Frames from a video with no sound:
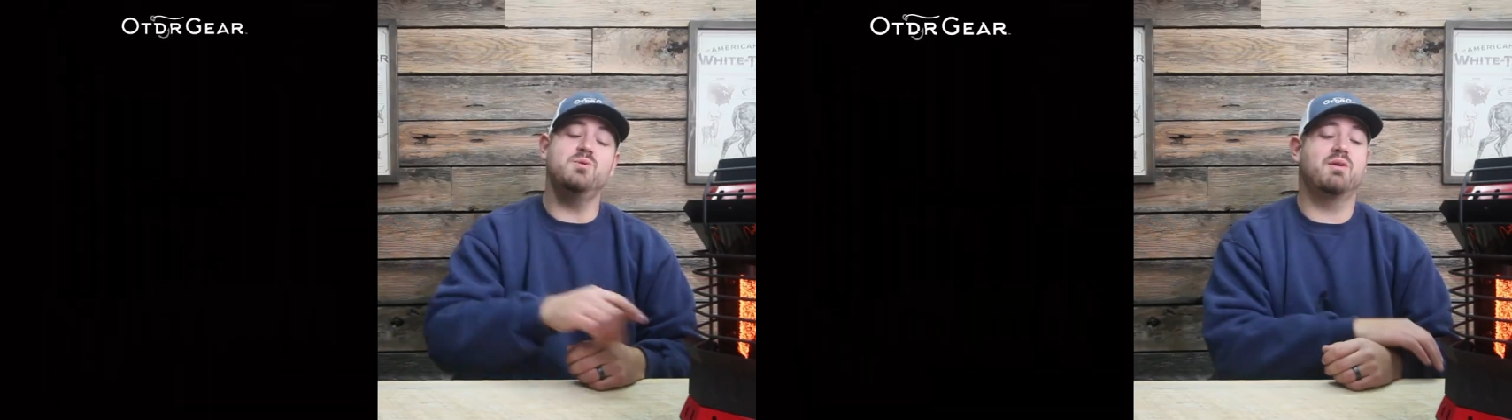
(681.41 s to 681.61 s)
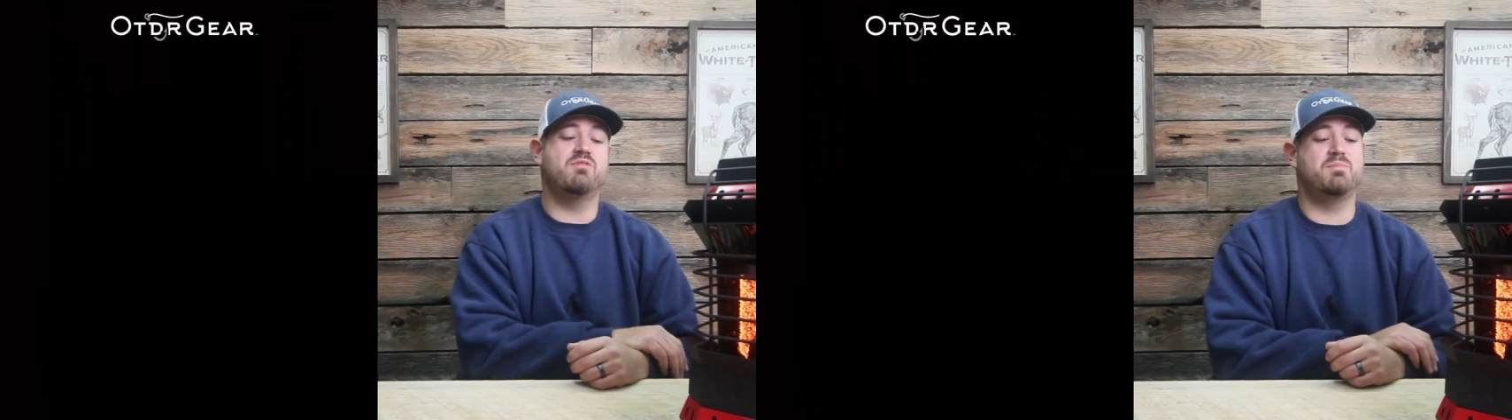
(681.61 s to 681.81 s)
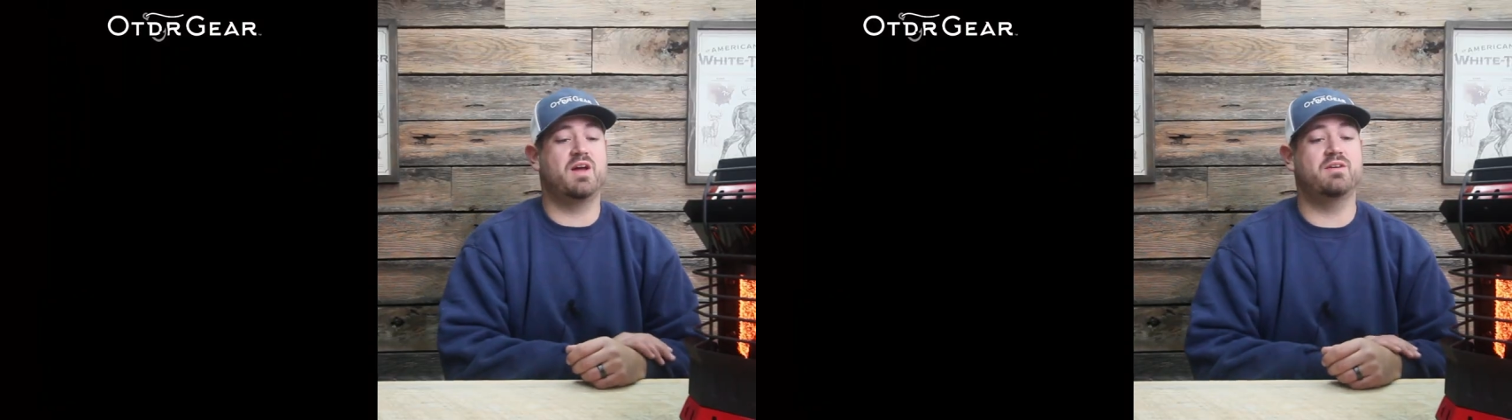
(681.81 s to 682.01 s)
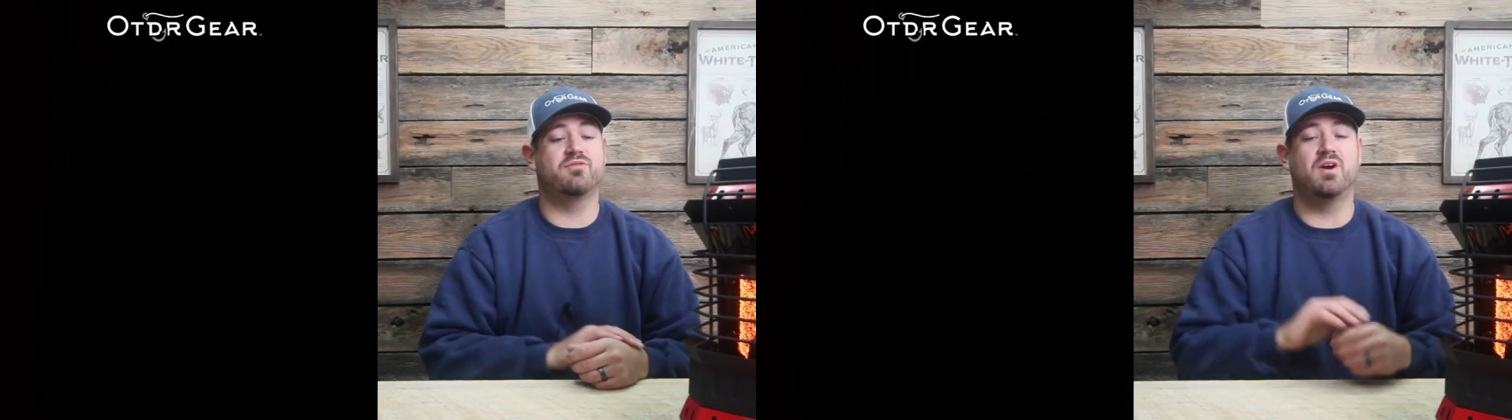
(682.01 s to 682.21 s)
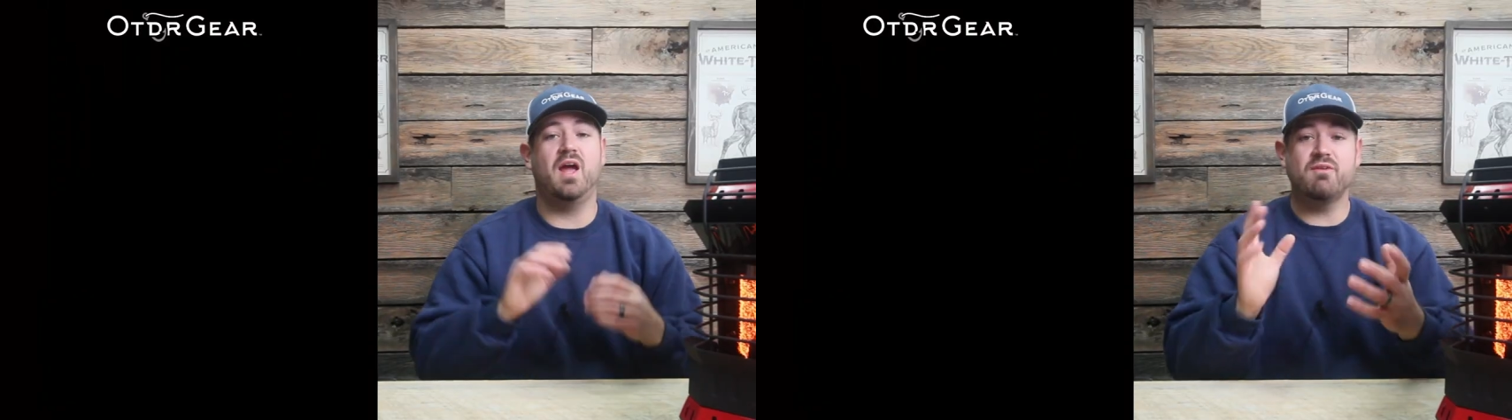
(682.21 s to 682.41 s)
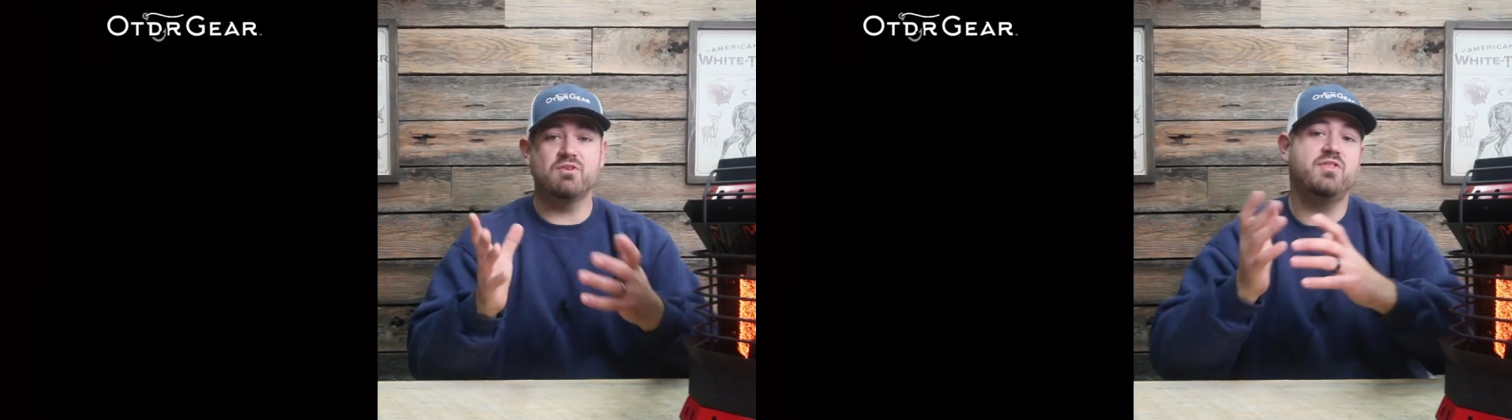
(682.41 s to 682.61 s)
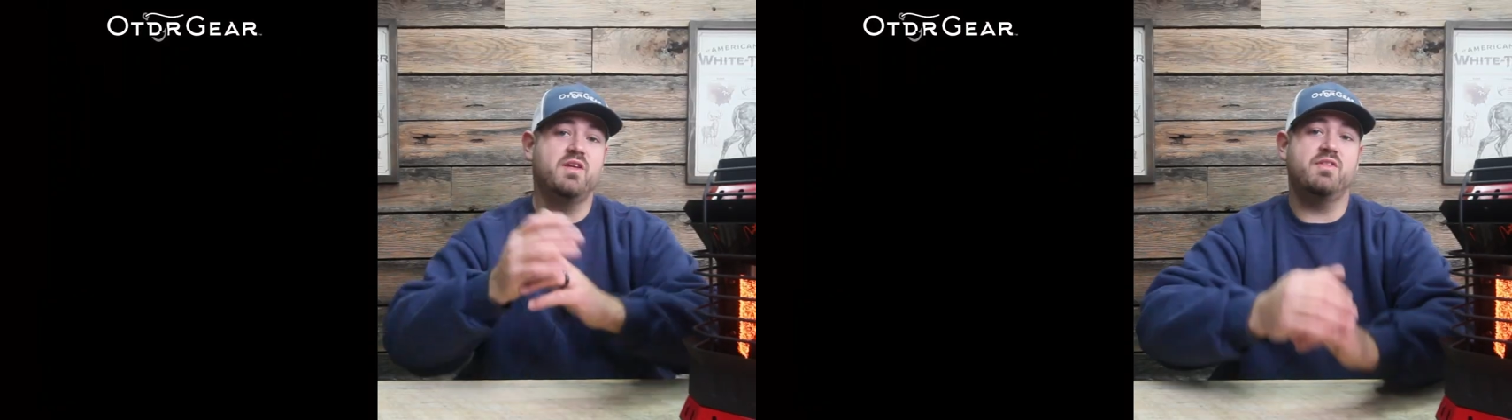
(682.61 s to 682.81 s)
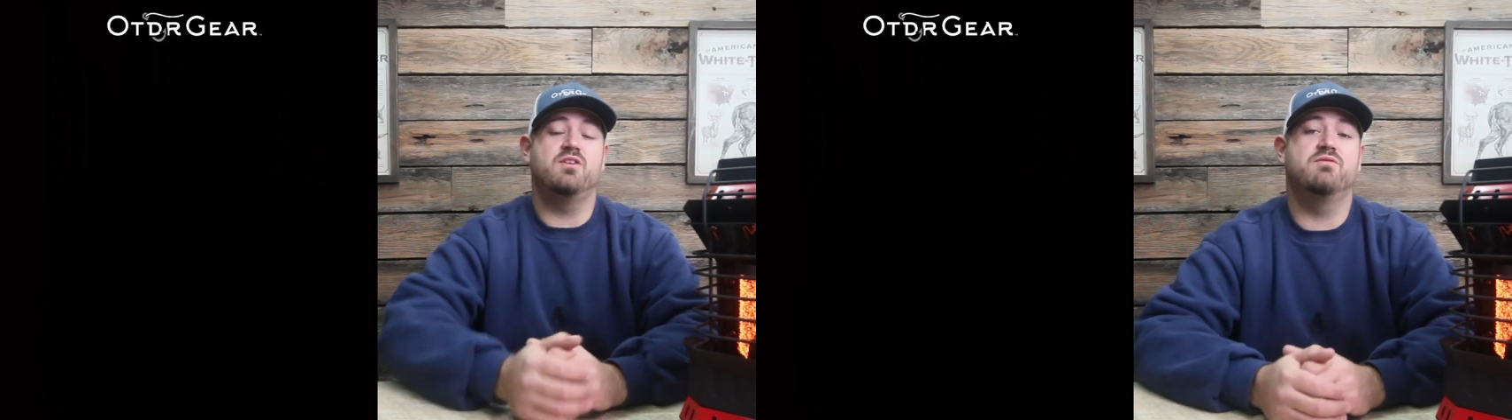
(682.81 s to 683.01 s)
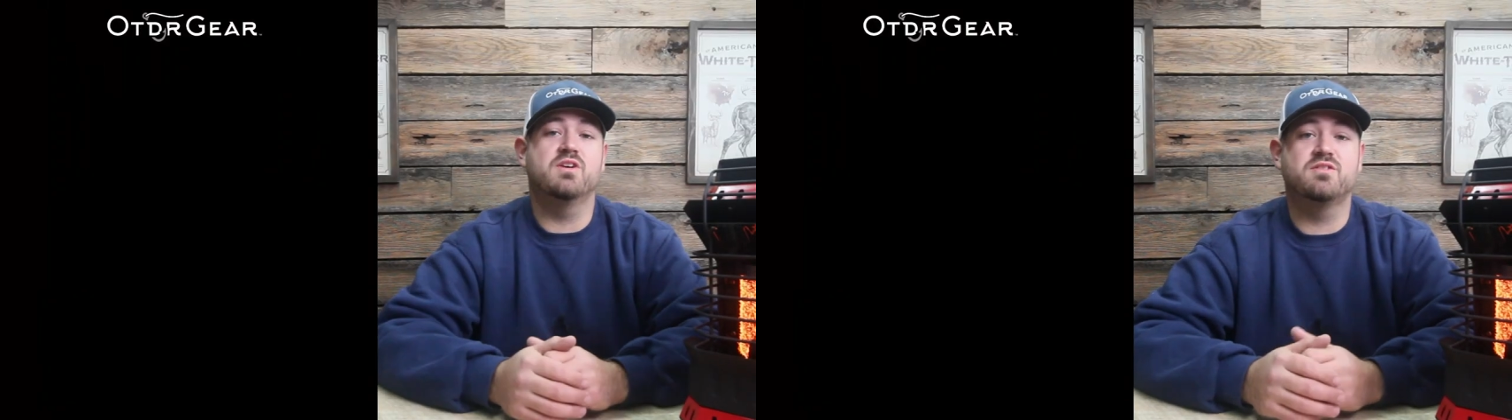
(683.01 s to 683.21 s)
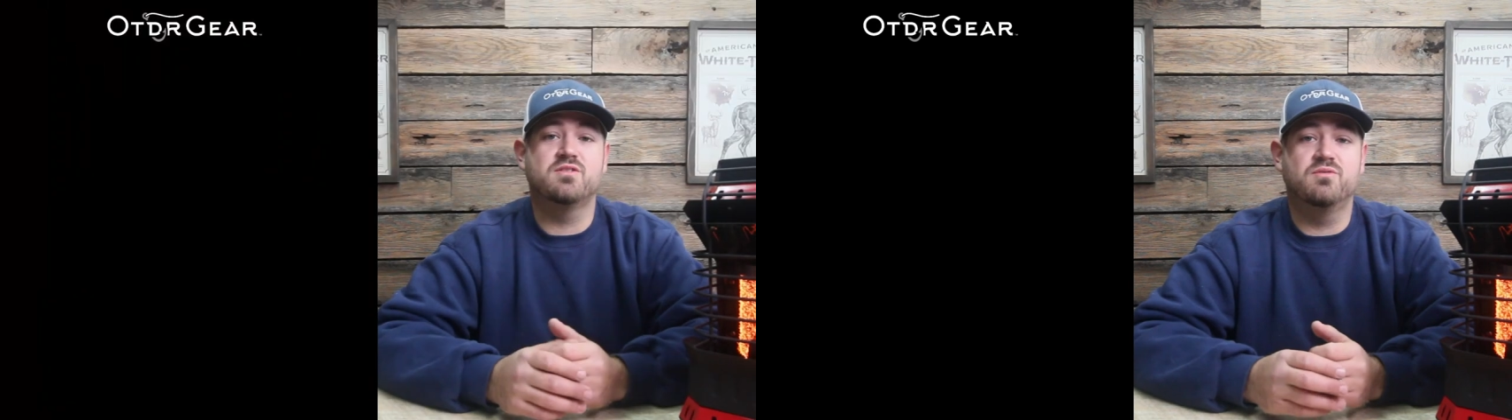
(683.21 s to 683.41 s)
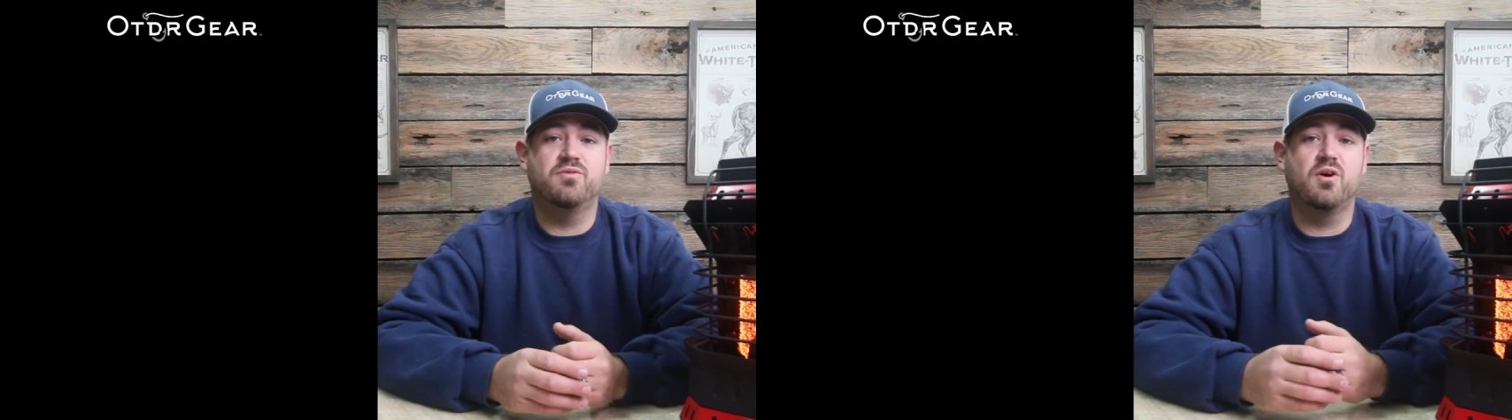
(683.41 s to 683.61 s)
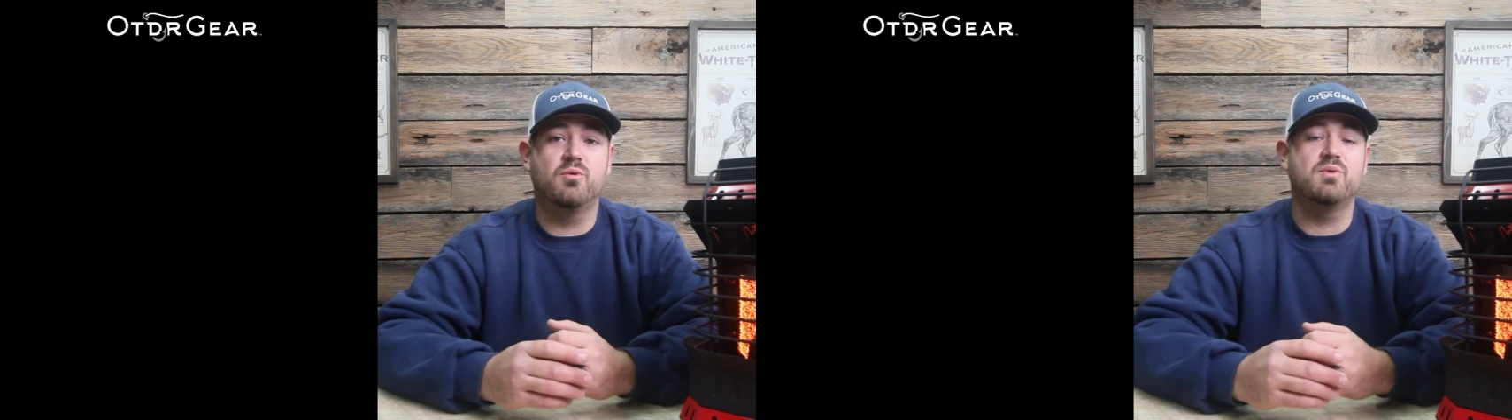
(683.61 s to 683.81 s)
you everybody for everything that you've done so far.